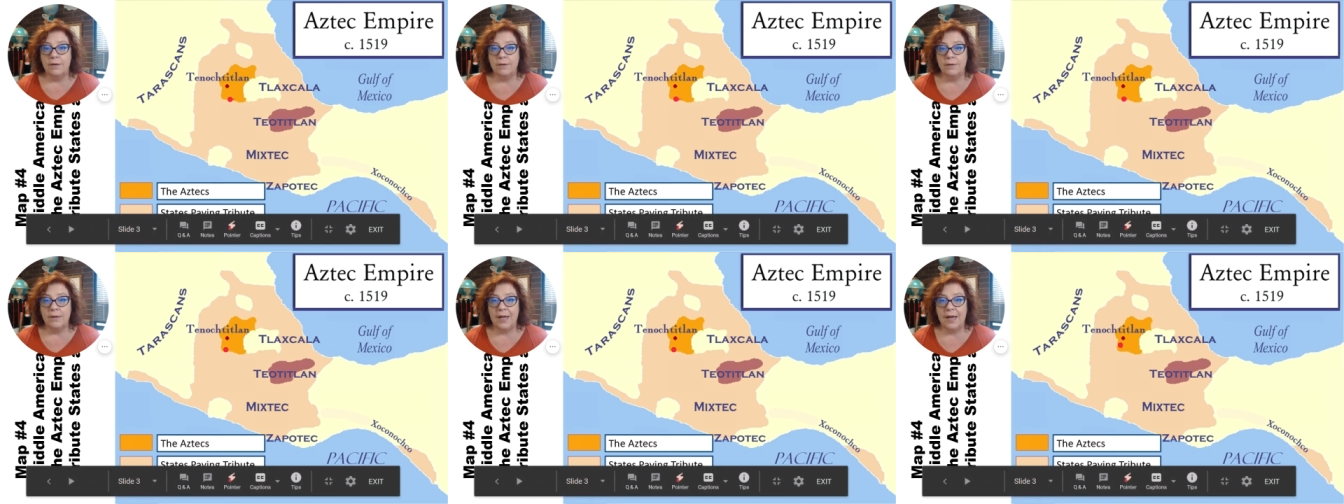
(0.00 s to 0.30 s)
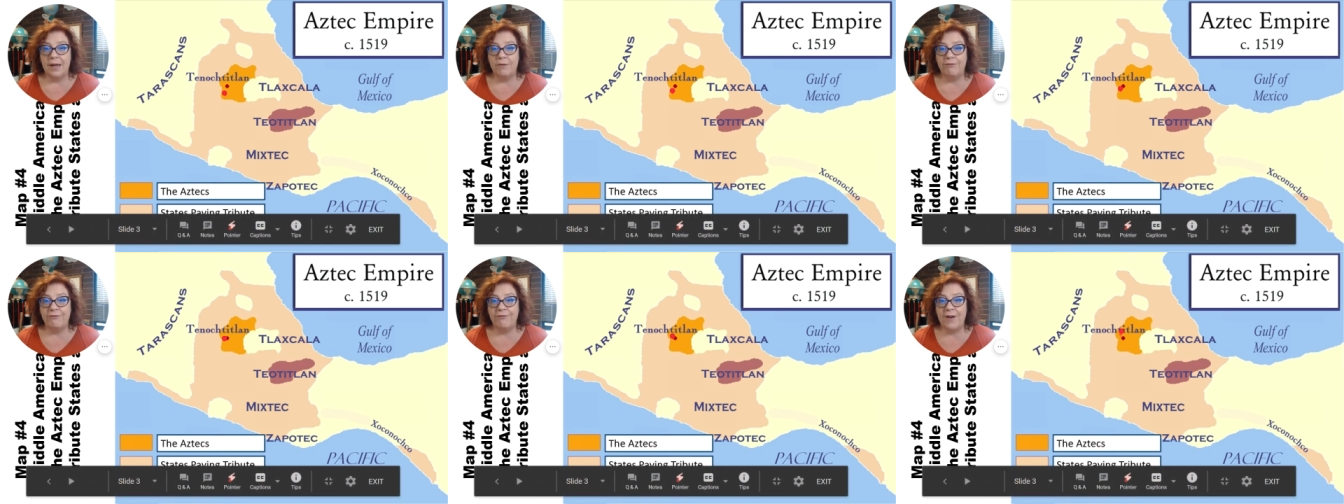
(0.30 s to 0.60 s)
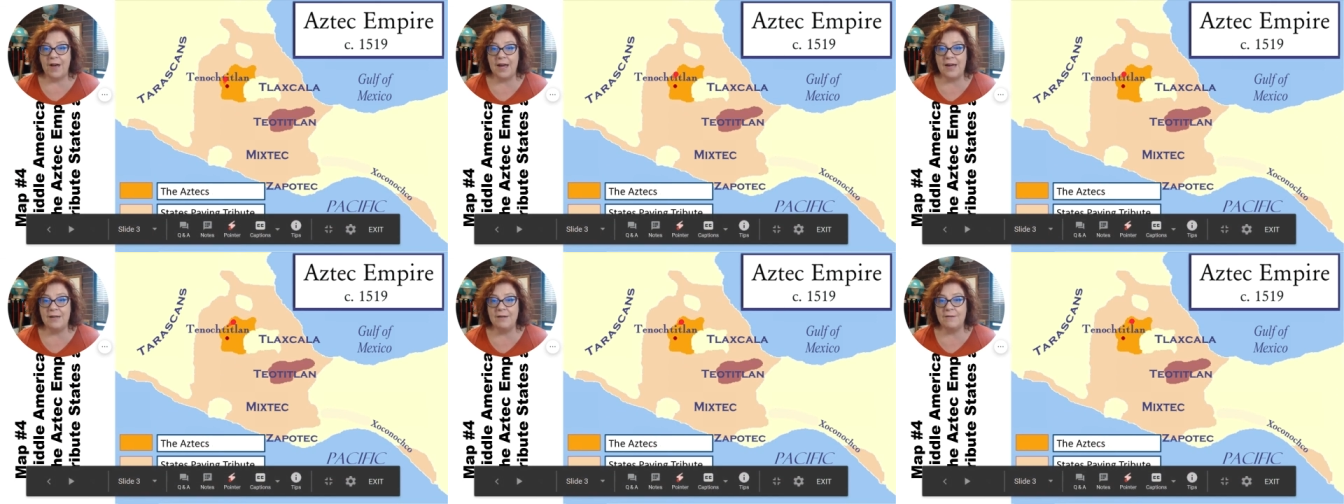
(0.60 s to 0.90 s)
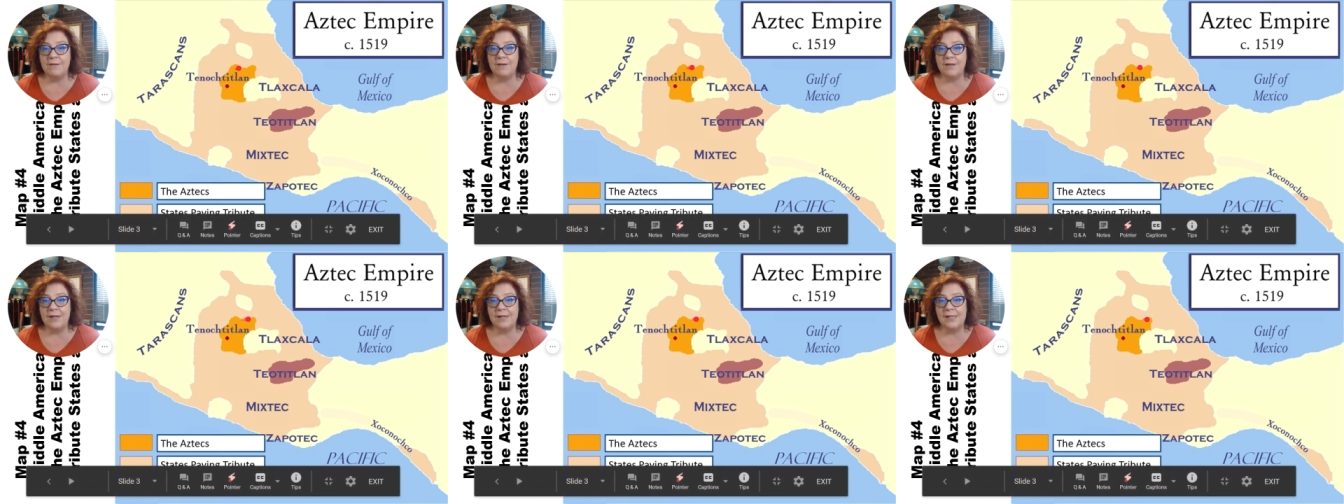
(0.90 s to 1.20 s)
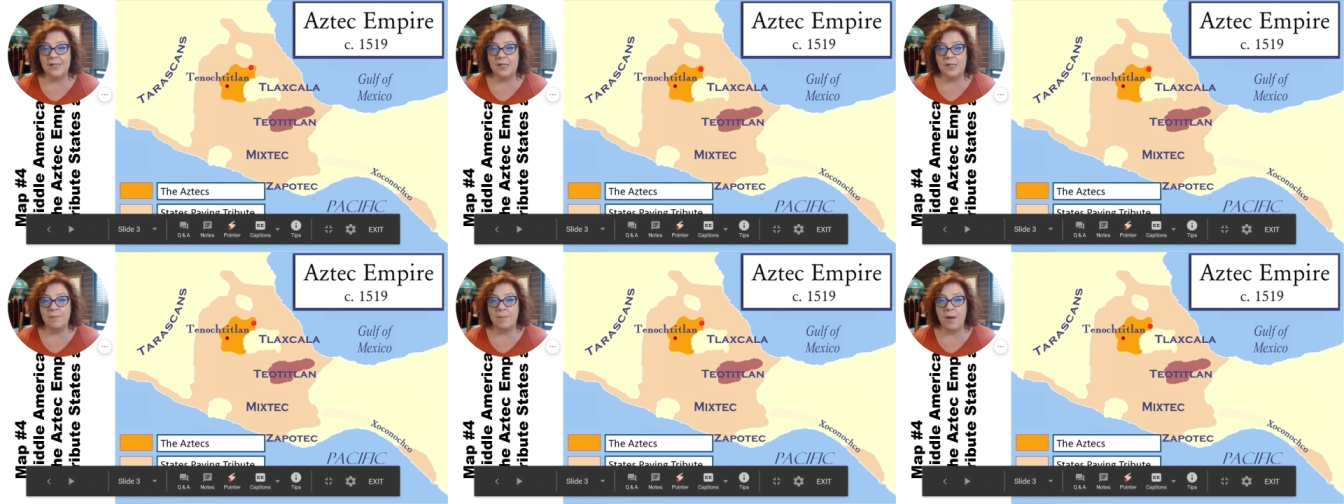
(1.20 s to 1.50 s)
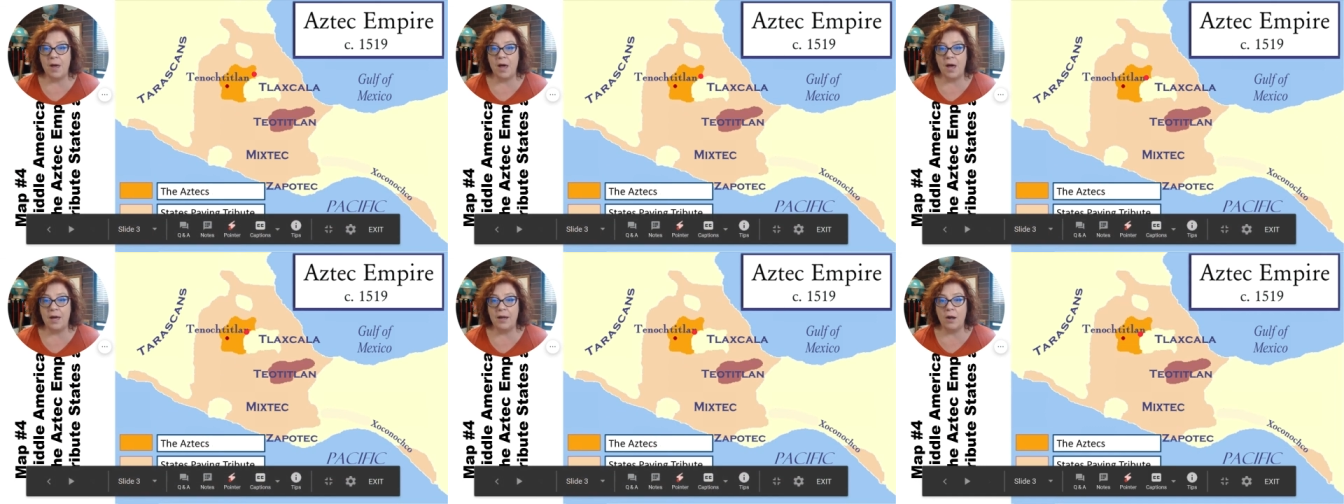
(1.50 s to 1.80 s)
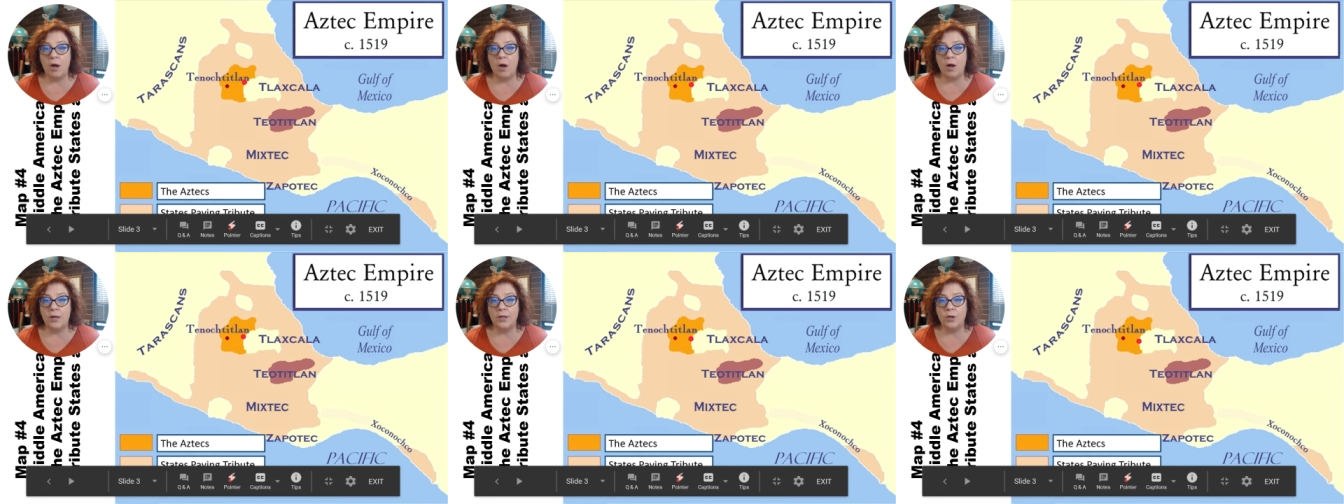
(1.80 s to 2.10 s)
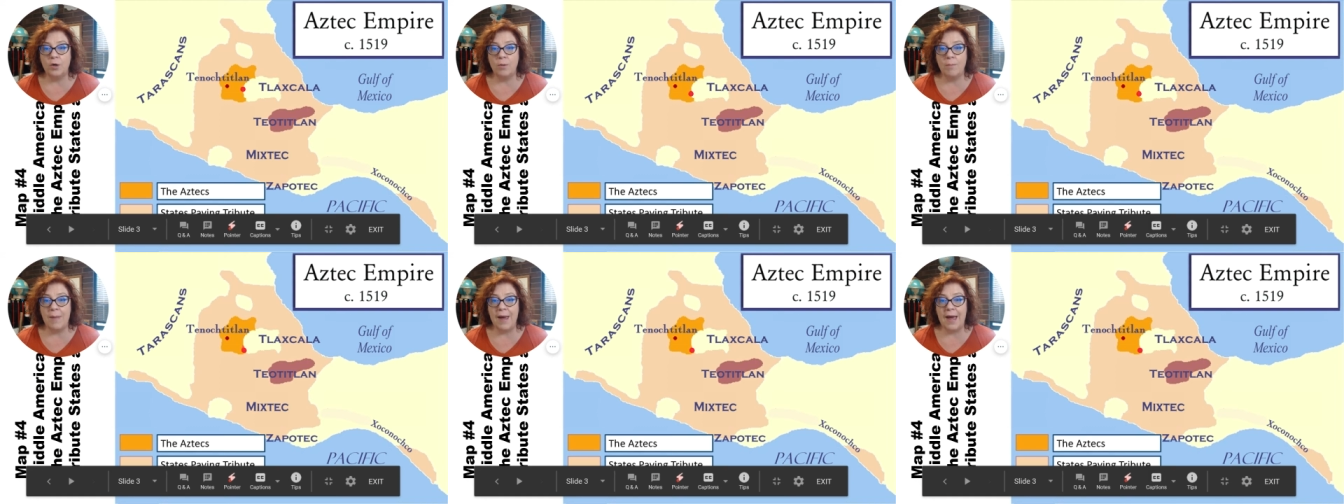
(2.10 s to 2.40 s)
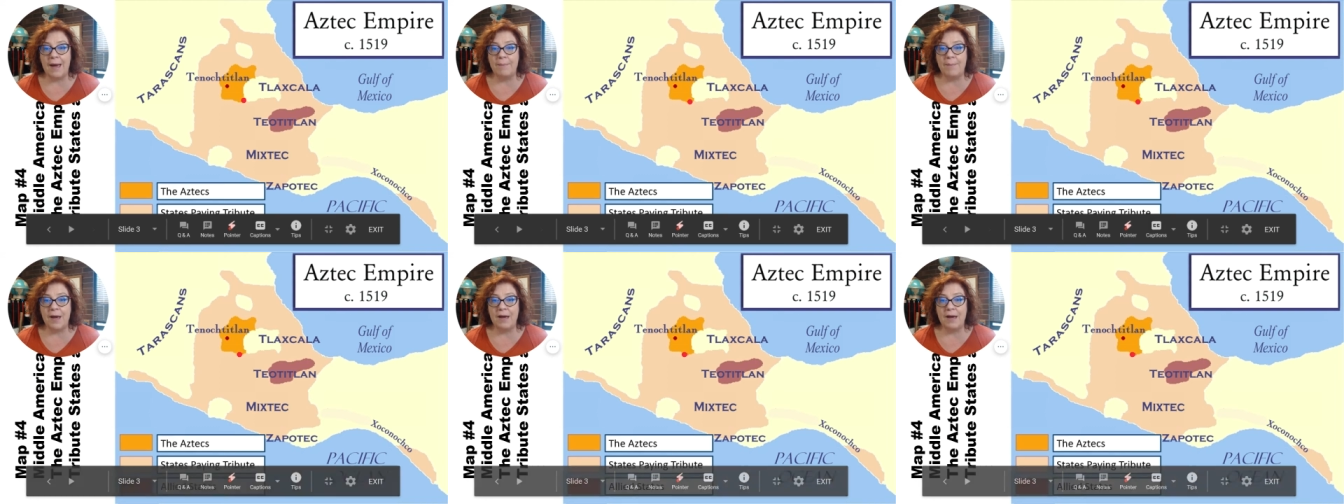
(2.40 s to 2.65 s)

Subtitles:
Now find this spot on your map.